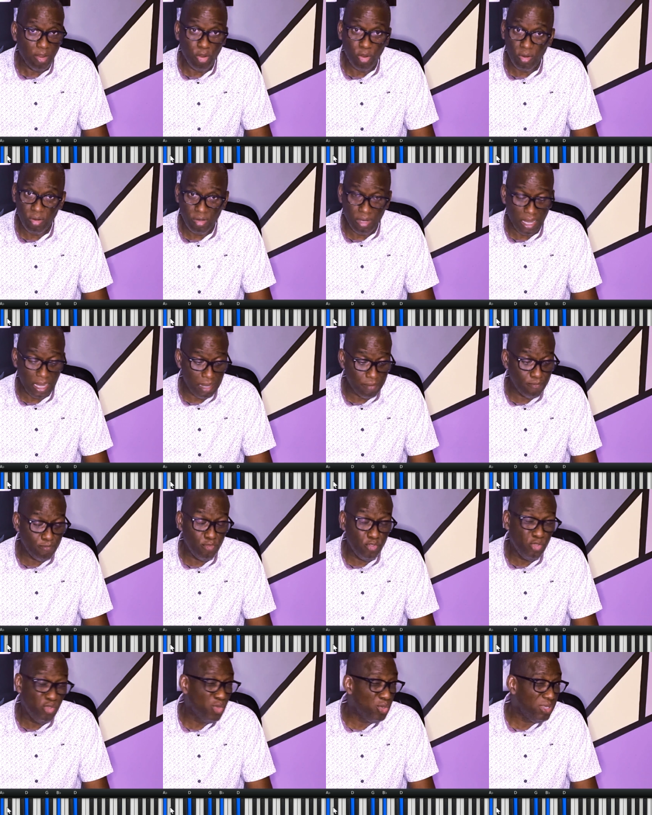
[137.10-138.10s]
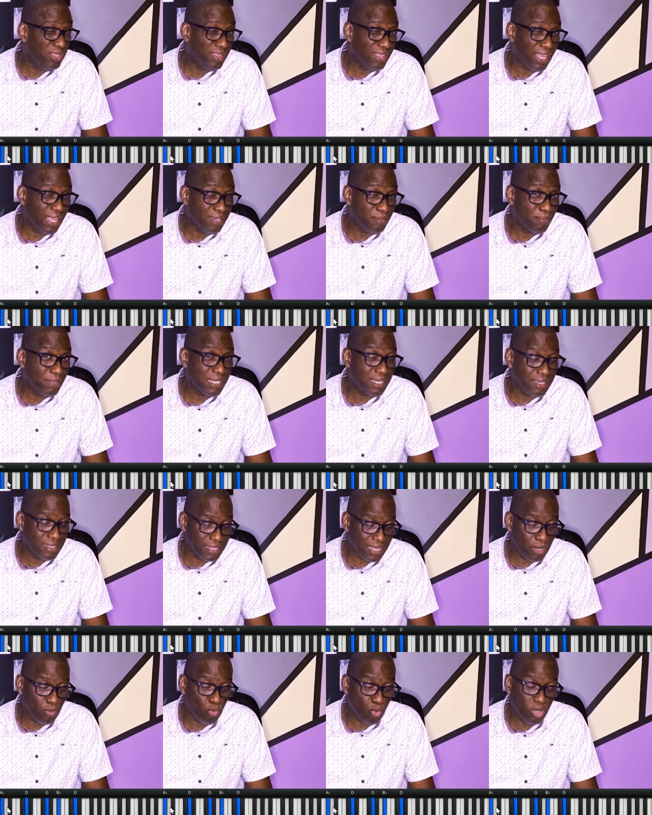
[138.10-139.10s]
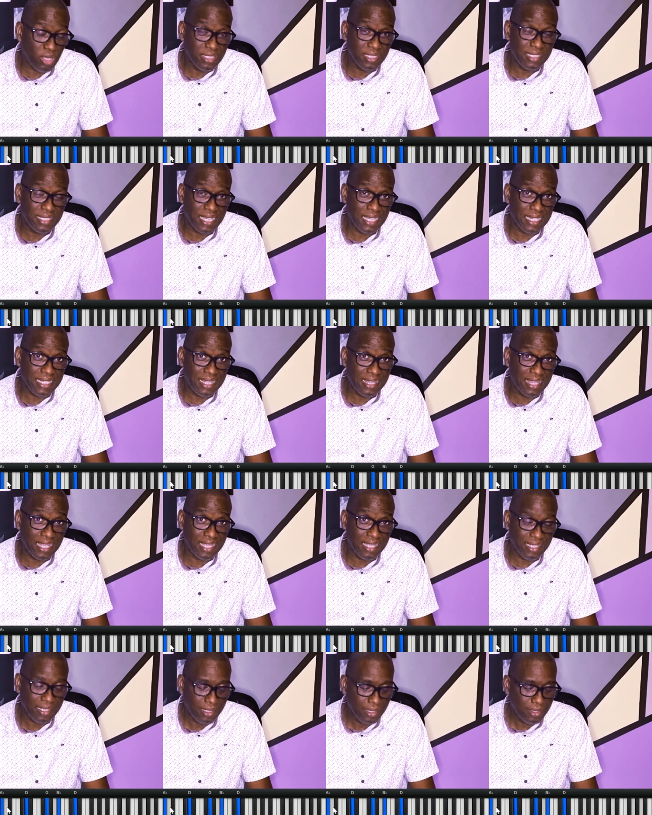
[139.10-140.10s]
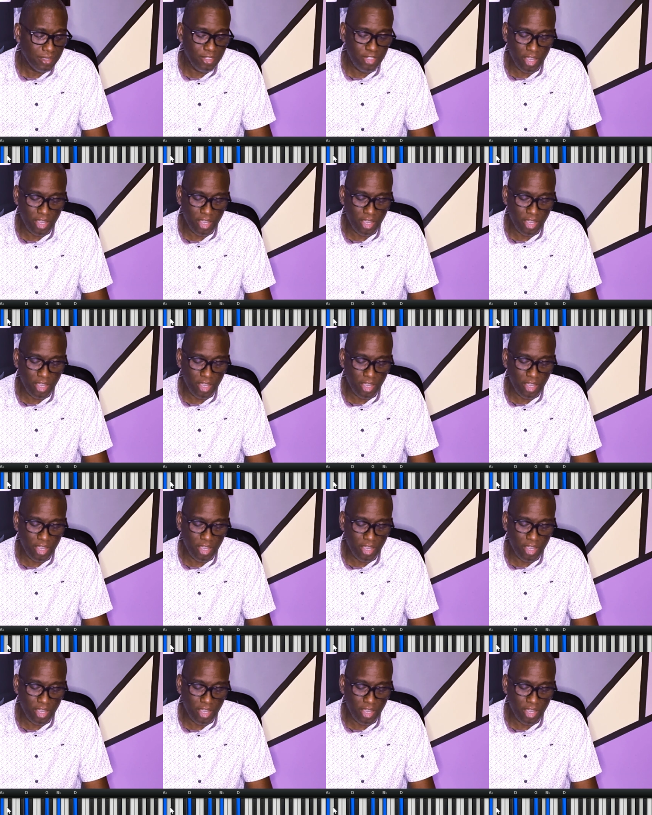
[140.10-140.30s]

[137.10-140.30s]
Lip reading: or I'm doing that because I wanted the